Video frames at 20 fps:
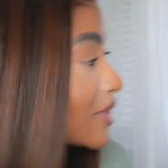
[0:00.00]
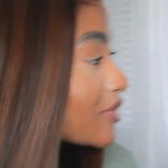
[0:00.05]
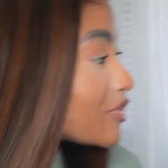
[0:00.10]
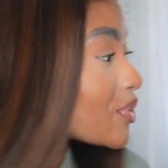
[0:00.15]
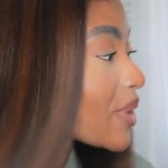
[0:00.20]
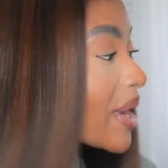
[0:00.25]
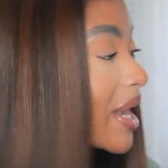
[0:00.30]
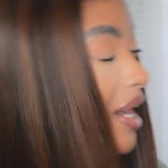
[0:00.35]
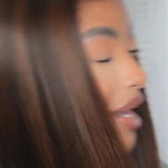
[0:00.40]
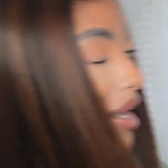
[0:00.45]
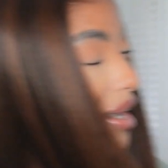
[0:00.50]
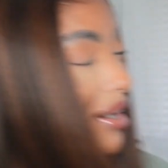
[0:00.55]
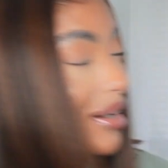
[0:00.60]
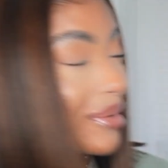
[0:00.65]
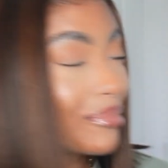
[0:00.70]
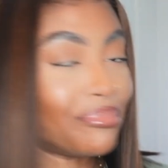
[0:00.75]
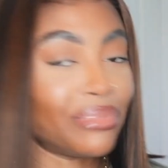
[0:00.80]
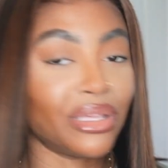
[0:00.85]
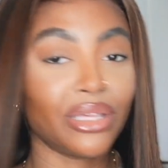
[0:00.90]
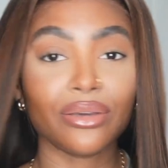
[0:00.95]

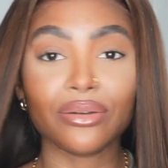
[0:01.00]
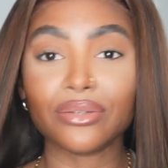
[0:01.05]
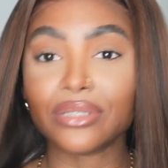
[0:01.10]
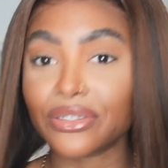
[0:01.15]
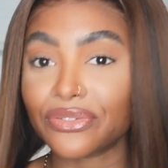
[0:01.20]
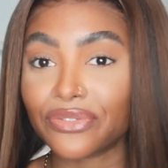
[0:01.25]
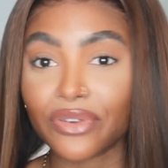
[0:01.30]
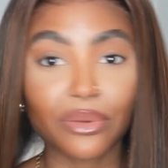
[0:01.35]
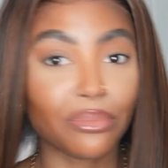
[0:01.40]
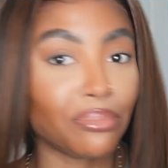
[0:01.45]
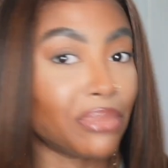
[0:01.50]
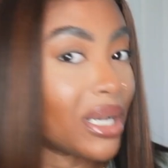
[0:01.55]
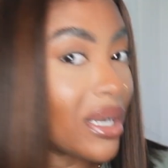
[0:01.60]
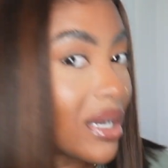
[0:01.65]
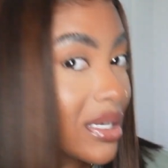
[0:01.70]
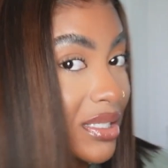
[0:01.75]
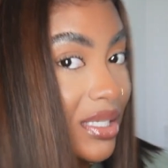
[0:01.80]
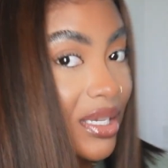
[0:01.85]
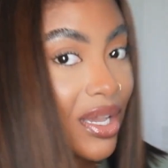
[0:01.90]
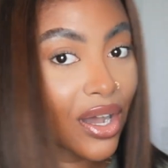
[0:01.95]
wear, beautiful
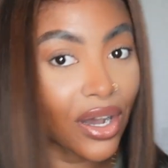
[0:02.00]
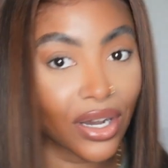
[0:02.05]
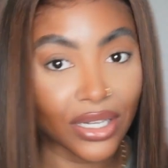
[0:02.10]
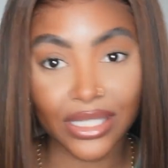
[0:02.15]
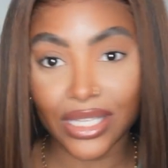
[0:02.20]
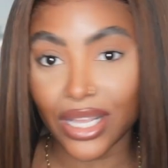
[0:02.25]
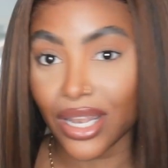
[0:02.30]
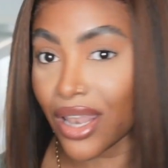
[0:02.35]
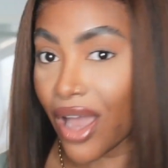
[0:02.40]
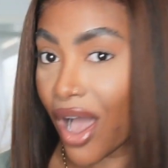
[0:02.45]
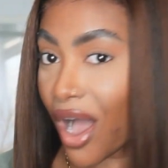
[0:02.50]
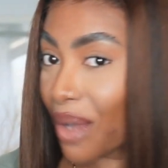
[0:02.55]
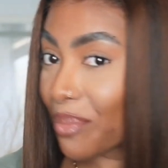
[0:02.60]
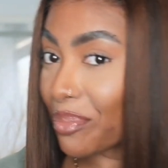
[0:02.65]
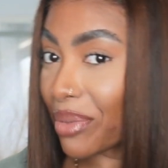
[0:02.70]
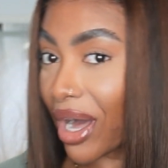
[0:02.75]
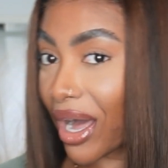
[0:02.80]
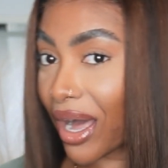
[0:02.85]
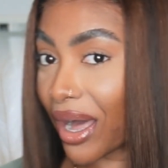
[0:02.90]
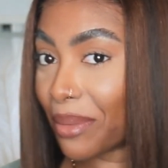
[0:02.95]
blunt cut
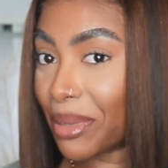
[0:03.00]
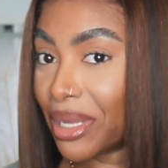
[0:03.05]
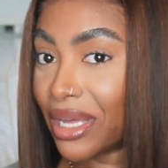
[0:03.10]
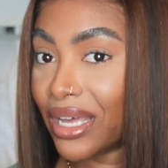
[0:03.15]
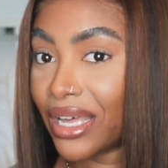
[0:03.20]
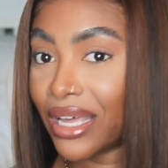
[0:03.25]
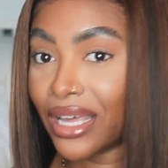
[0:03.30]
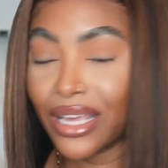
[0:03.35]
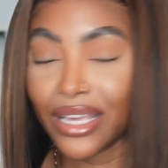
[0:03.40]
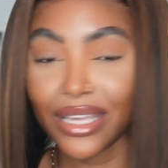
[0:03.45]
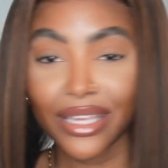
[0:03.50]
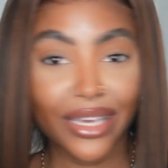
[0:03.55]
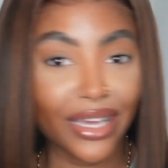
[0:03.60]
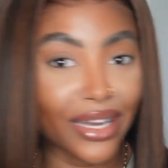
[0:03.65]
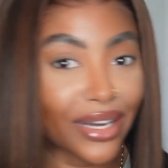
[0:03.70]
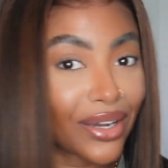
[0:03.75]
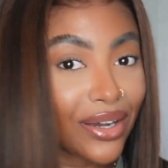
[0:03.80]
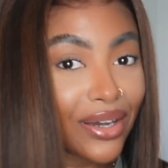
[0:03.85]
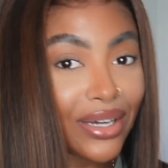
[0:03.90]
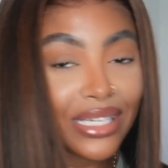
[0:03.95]
long bob.
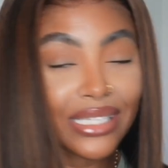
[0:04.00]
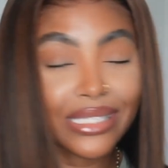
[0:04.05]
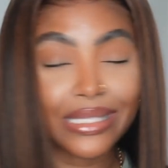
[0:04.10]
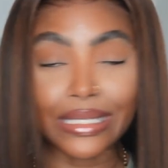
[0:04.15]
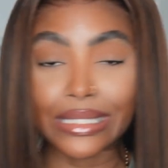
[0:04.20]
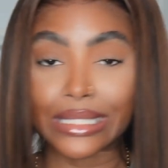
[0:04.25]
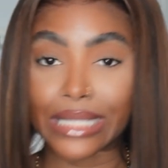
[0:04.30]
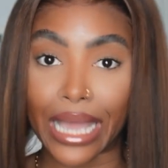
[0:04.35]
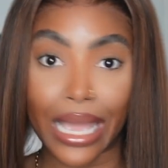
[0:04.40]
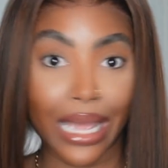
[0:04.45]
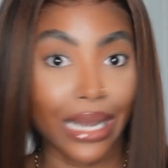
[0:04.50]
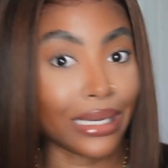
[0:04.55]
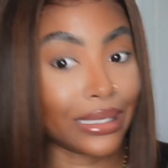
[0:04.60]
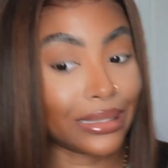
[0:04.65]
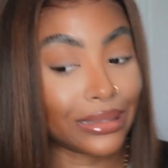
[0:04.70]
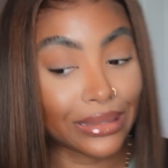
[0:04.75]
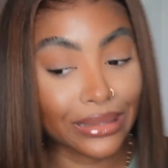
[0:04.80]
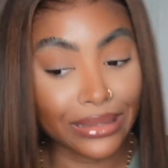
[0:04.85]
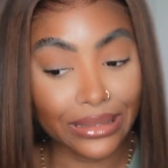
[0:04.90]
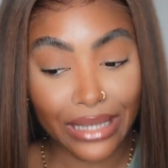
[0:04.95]
You know, it's a
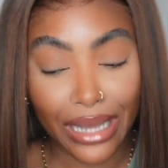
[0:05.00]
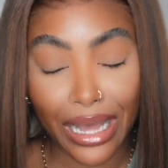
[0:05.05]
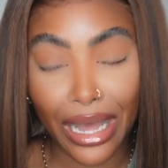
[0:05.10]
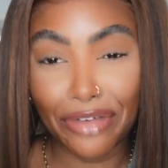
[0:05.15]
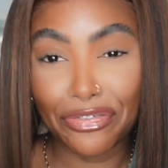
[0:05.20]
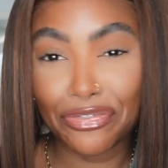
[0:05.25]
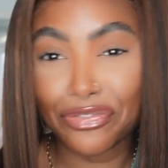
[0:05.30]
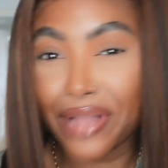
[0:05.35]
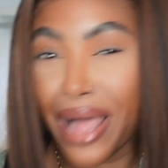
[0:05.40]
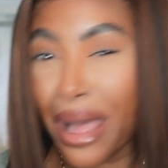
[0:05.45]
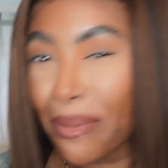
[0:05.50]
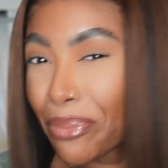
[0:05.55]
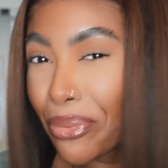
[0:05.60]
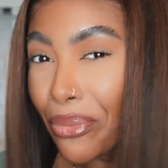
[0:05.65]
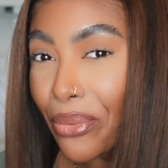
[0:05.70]
10. A flop